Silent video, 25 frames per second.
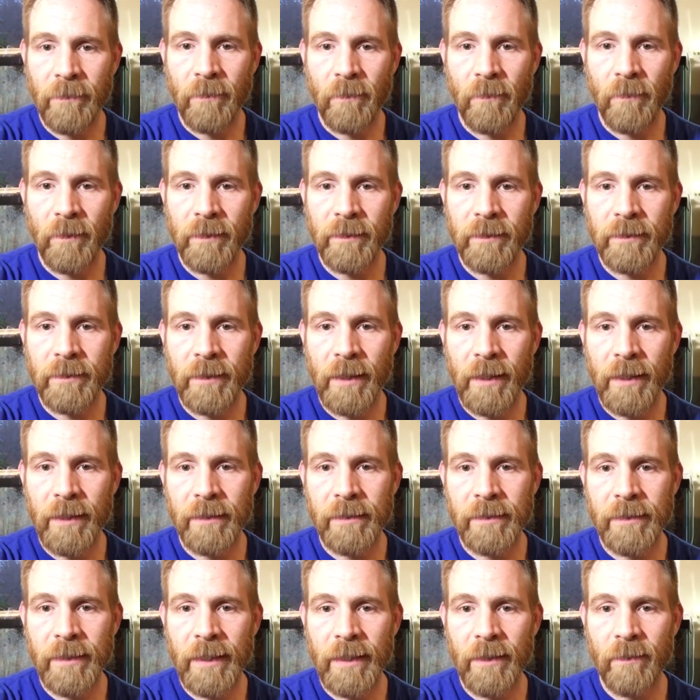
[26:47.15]
What
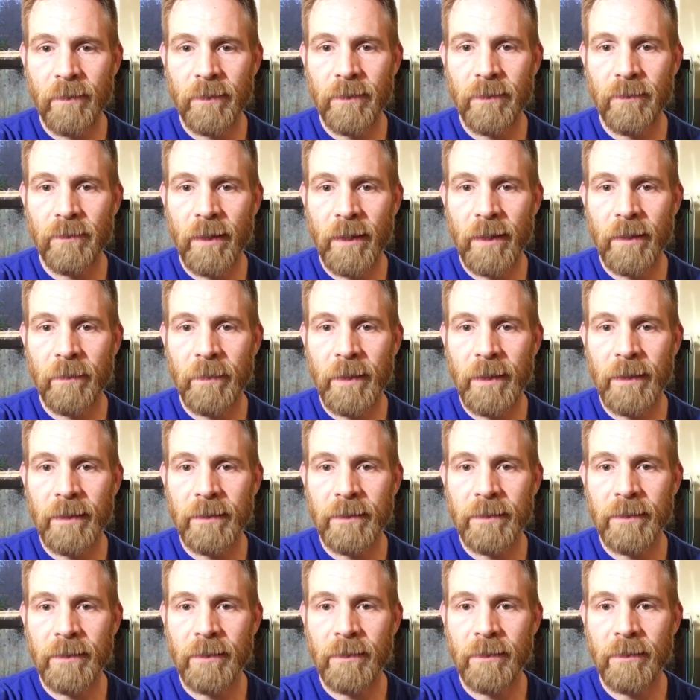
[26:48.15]
size tank would you recommend?
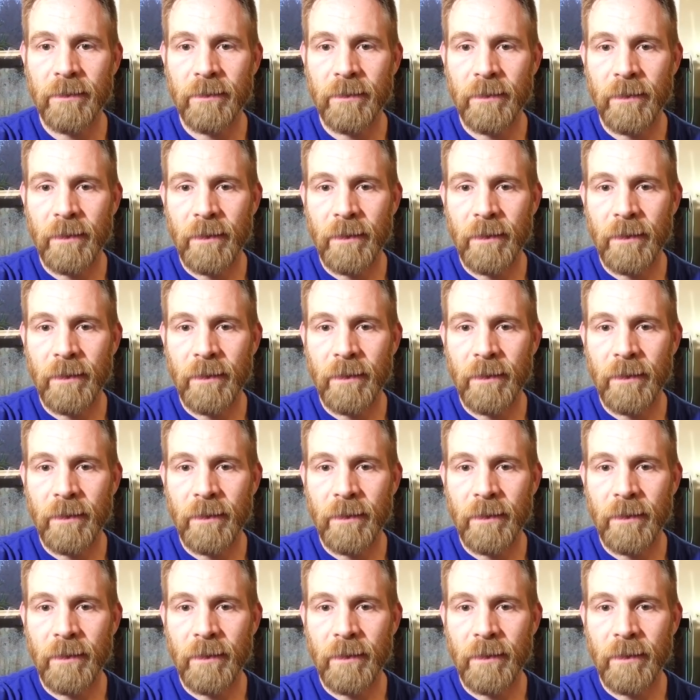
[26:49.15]
So